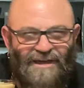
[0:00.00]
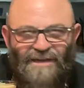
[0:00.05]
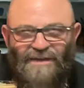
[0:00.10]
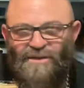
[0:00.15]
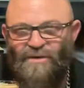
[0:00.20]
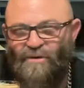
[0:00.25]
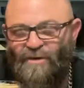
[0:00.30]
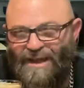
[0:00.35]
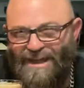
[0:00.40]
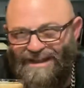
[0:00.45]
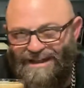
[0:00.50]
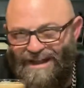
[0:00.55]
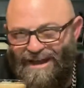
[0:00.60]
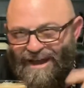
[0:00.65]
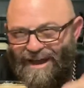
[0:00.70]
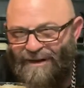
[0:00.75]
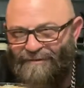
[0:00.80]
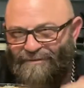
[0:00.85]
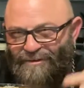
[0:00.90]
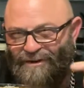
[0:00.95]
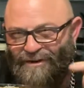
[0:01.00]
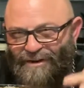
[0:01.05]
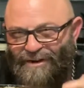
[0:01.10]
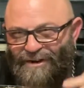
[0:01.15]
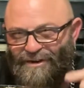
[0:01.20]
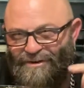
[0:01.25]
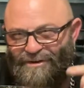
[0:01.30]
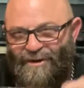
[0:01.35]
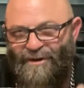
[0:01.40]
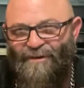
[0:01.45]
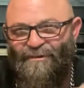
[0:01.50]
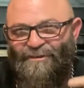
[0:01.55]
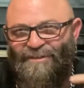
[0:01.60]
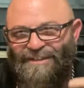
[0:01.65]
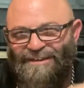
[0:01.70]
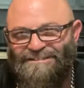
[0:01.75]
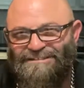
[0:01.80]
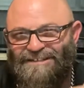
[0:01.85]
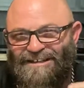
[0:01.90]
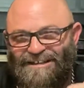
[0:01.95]
you ain't ever gonna know
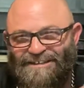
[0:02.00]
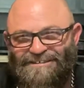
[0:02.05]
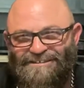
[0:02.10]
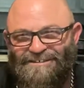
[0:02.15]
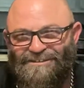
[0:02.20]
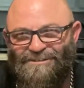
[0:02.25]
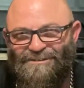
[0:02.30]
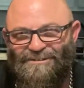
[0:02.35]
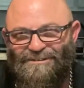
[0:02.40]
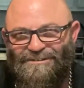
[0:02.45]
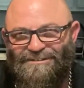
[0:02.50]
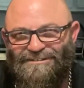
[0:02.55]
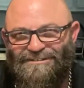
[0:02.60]
this hit you